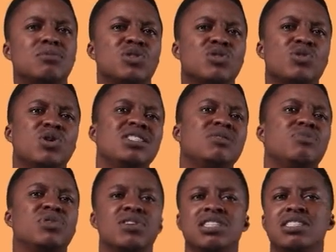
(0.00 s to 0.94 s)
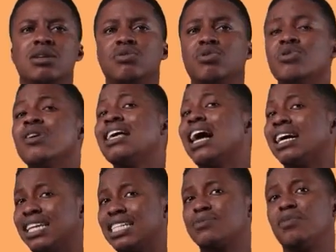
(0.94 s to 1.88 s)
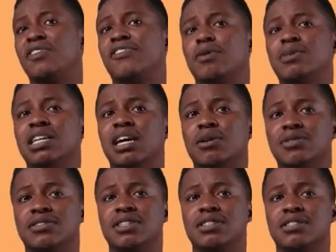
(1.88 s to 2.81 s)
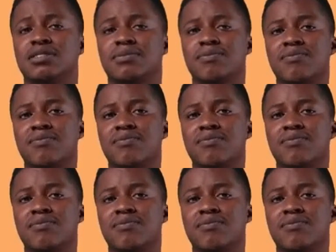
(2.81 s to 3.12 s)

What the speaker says: to study the periodic table and get more familiar with it?